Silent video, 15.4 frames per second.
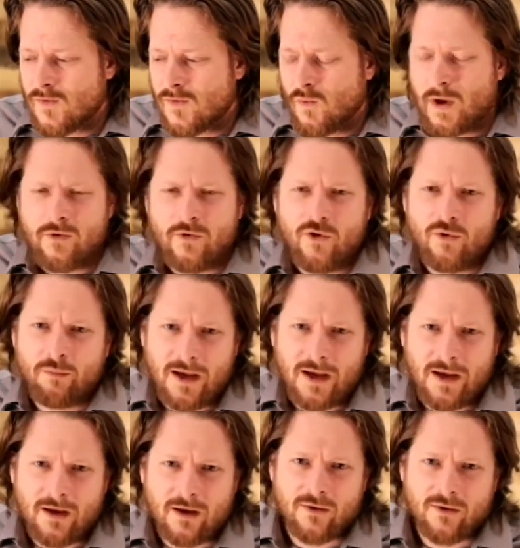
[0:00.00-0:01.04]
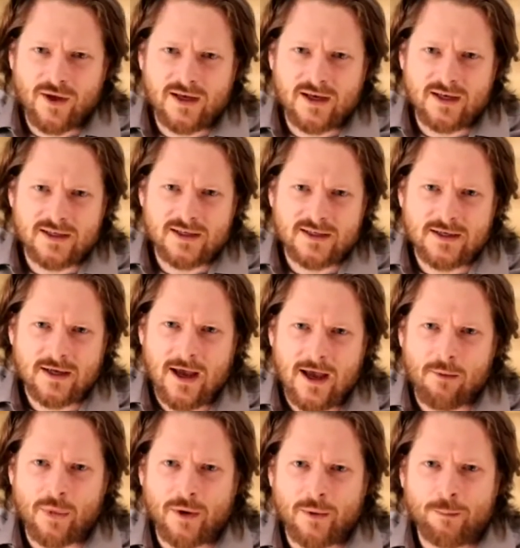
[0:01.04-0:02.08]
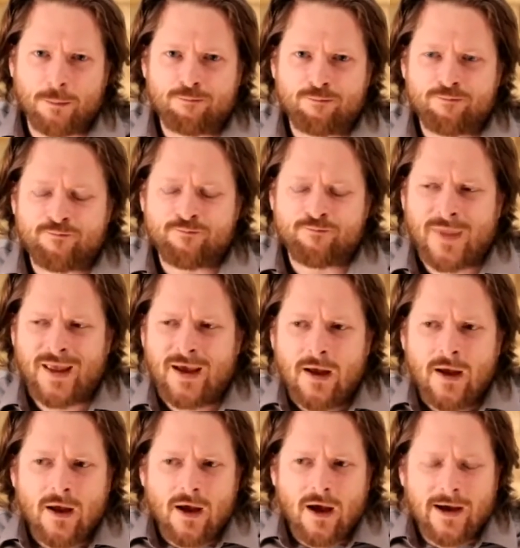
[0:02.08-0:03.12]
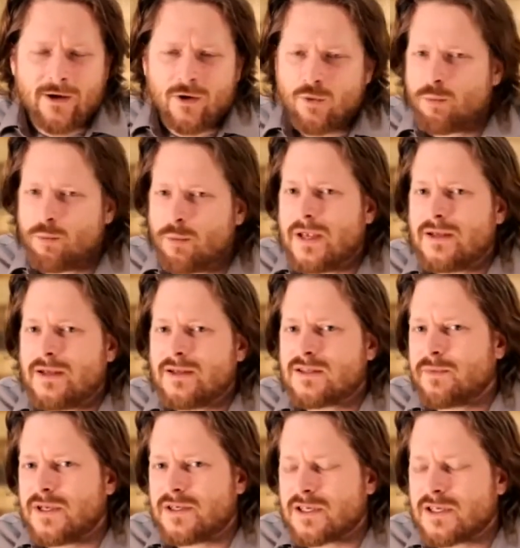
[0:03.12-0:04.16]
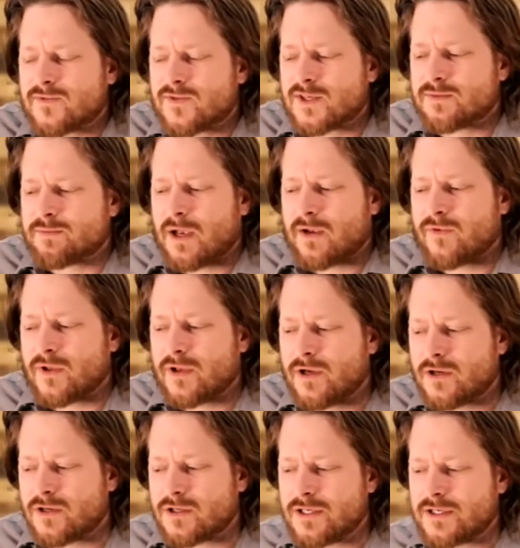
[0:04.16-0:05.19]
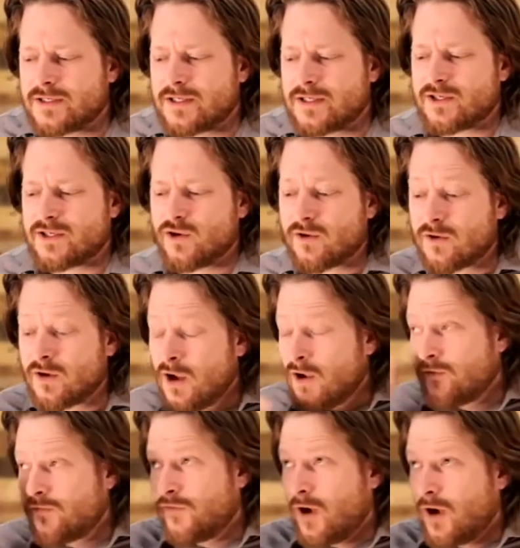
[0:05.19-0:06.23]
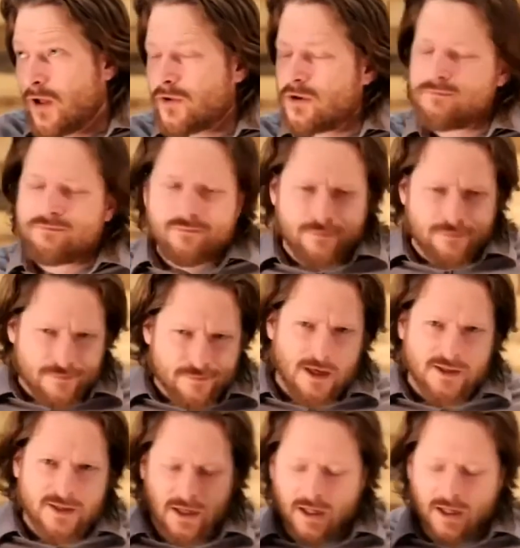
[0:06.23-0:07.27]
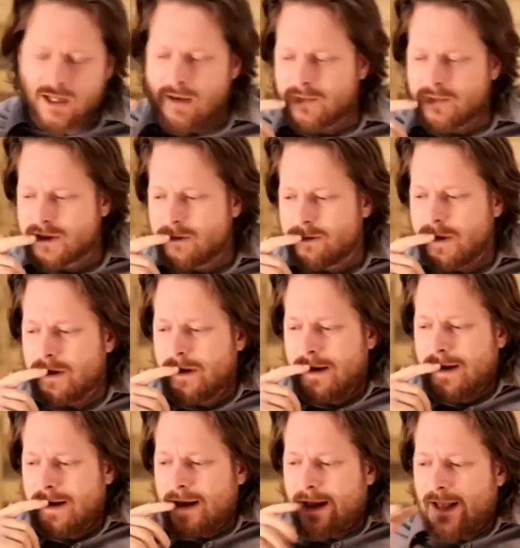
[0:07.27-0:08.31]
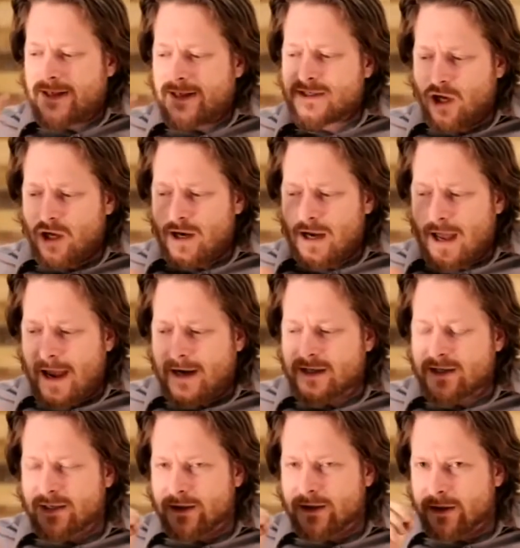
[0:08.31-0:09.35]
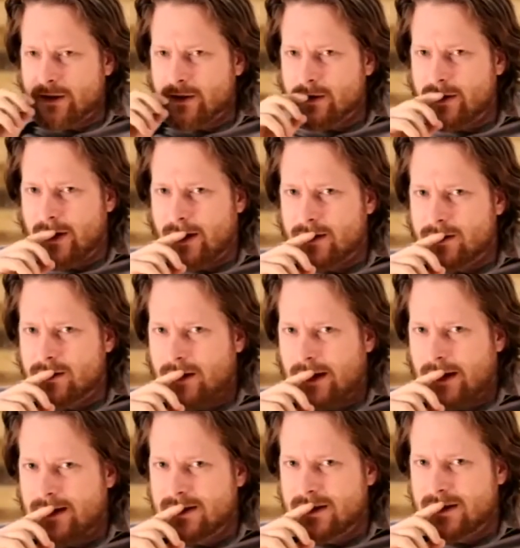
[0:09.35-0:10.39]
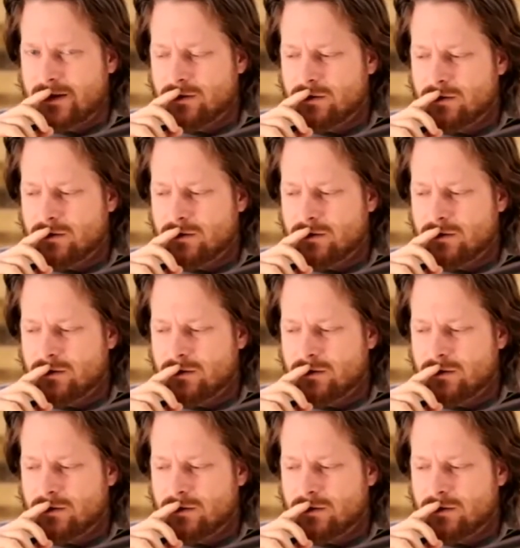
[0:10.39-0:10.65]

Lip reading: Why don't you make things happen? I don't mean to be disrespectful here, Jesus. Your father, as he claims to be, has not acted yet, has he?